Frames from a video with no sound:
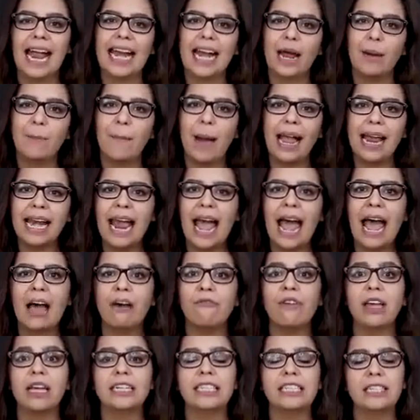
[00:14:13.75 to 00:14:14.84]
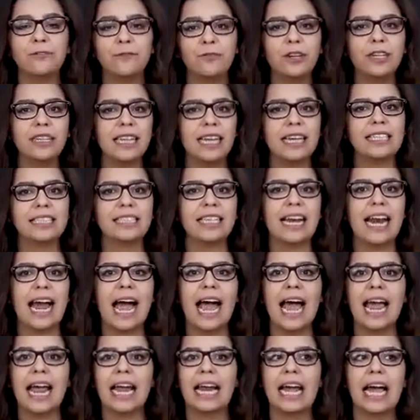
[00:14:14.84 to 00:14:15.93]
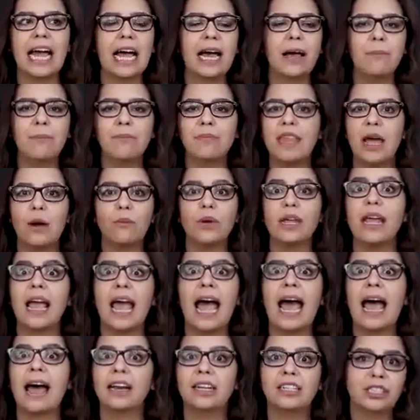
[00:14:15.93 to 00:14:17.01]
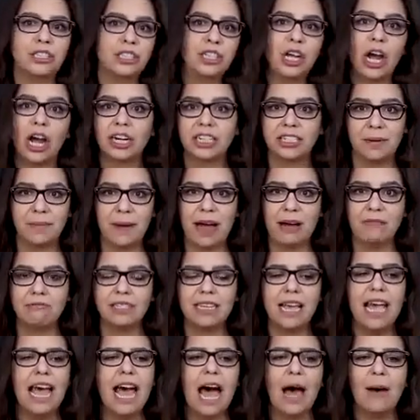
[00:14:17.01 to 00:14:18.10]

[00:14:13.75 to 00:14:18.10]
and I might have different things that that we had talked about